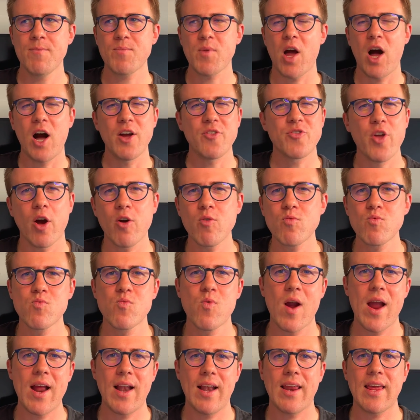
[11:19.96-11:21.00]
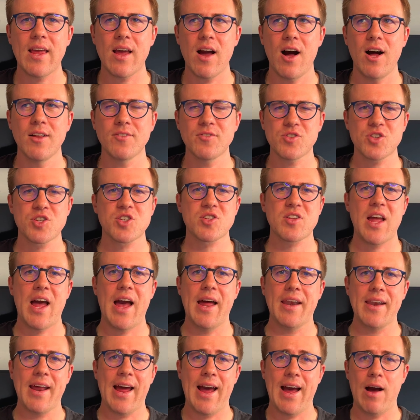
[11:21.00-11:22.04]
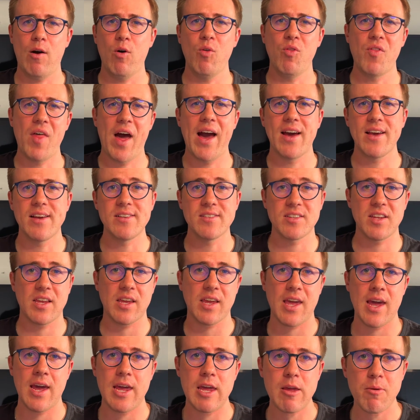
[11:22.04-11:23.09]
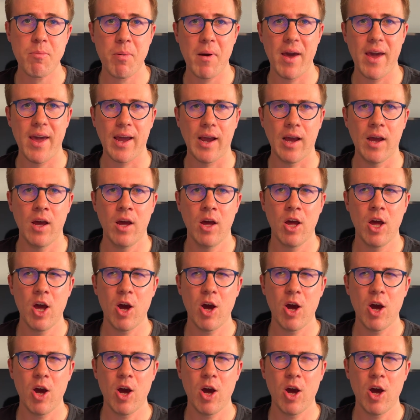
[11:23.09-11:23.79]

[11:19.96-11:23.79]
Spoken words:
I don't really understand how that is in keeping